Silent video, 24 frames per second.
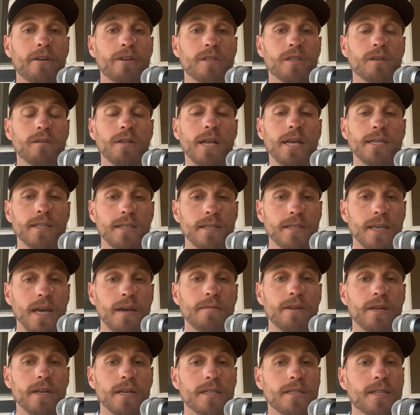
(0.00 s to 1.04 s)
So lesson
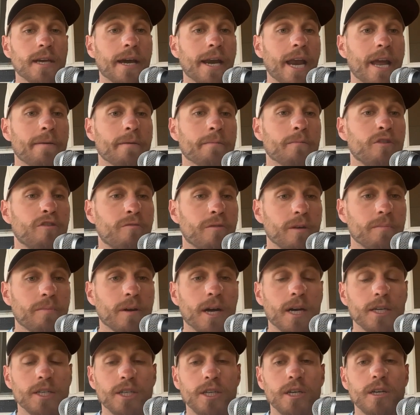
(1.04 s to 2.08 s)
7 is dynamic movement and
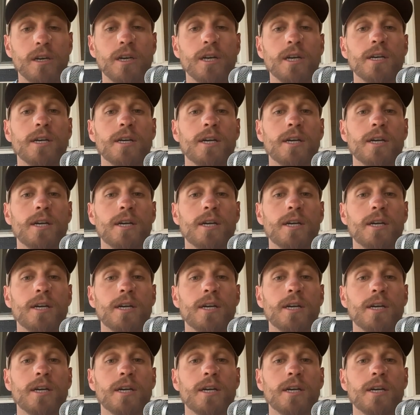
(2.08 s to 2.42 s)
posture,